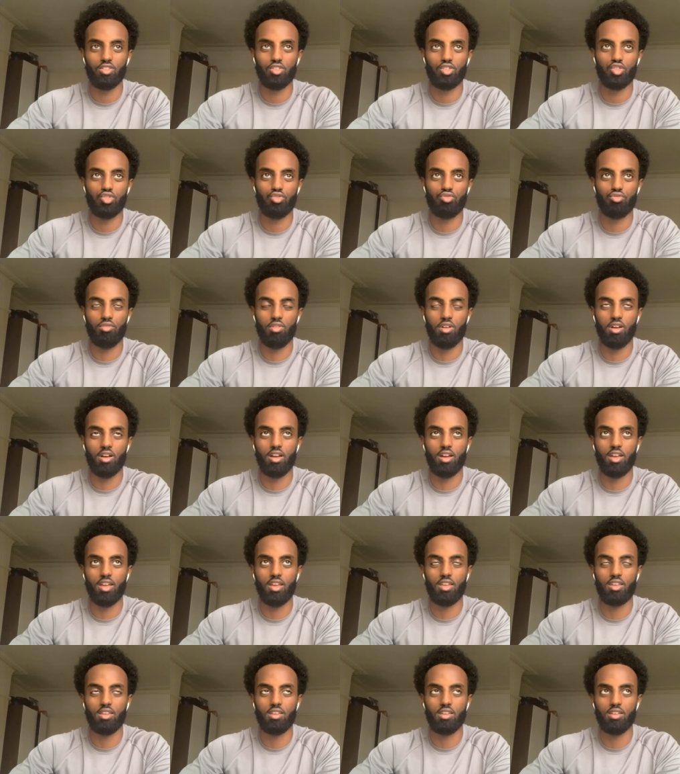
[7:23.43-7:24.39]

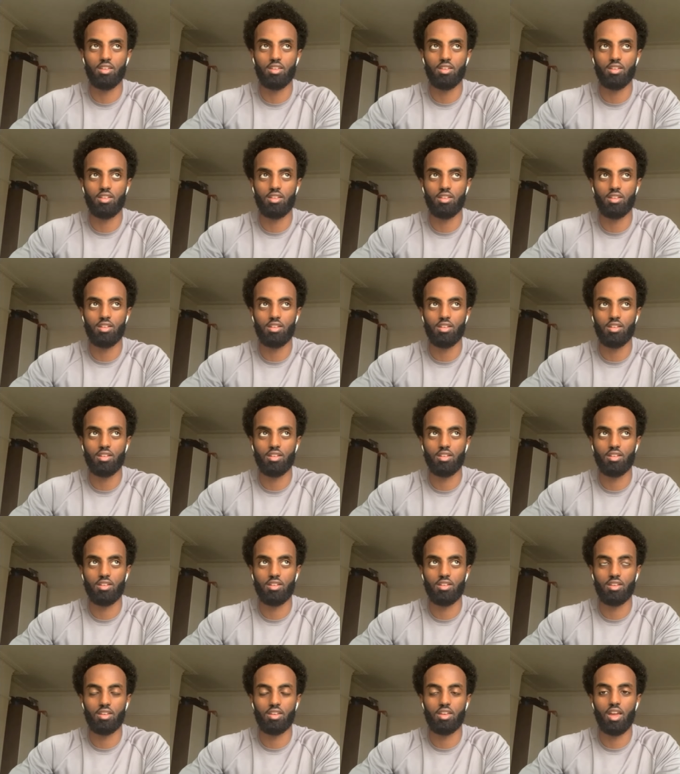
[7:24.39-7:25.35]
Try
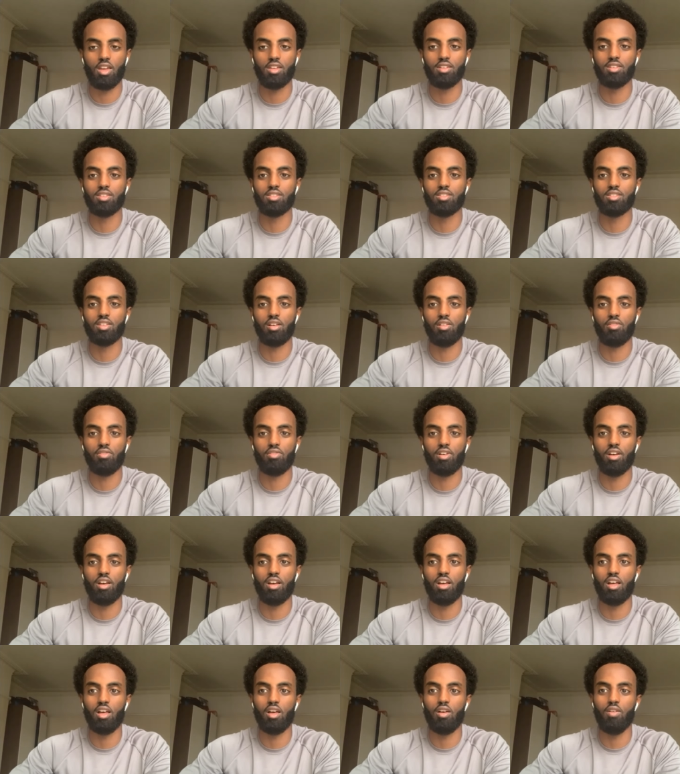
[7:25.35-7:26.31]
get yourself
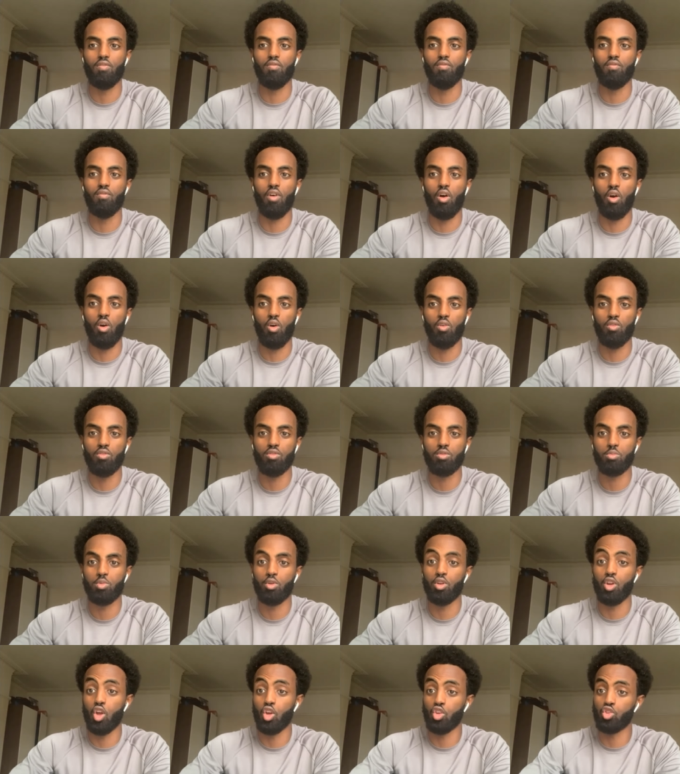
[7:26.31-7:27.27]
involved,
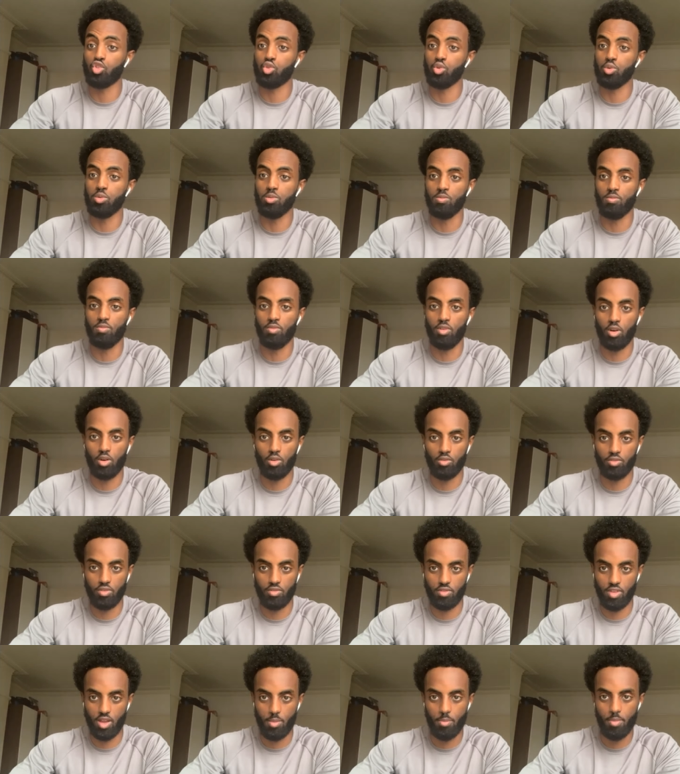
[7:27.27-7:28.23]
but not too involved,
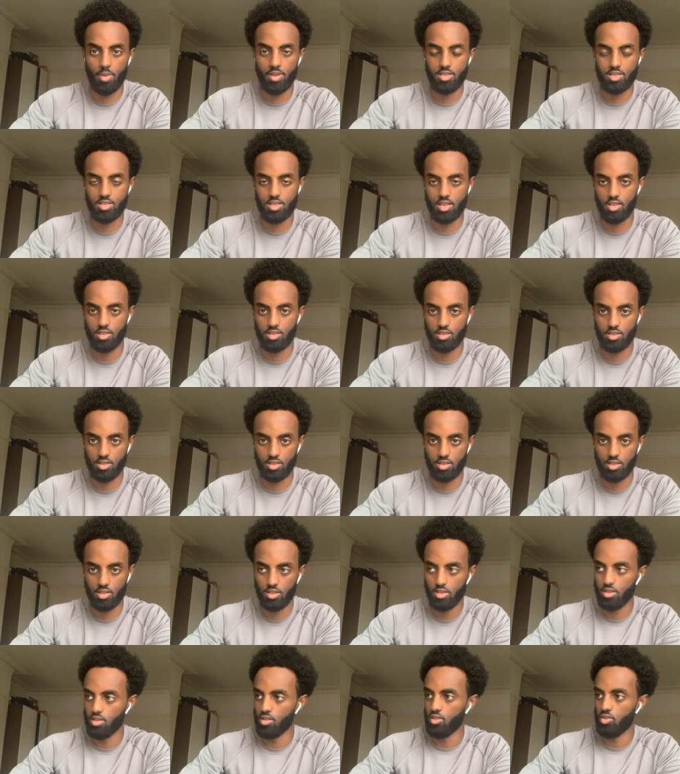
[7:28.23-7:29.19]
if that makes sense.
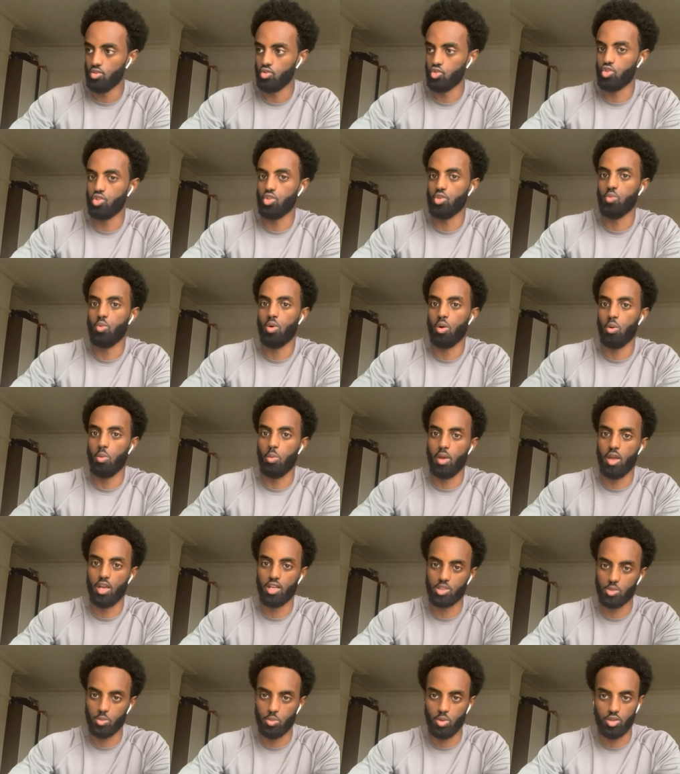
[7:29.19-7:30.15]
See what
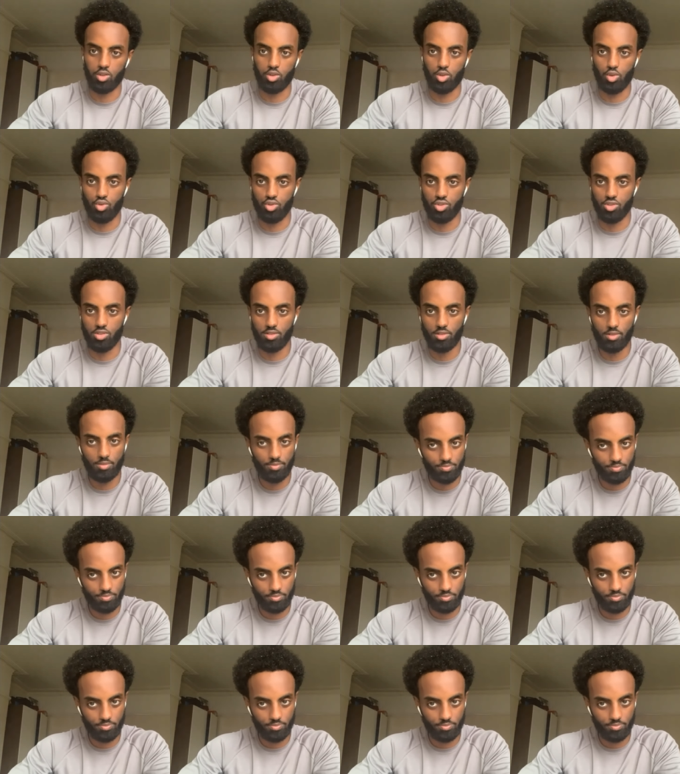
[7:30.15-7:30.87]
works and what doesn't.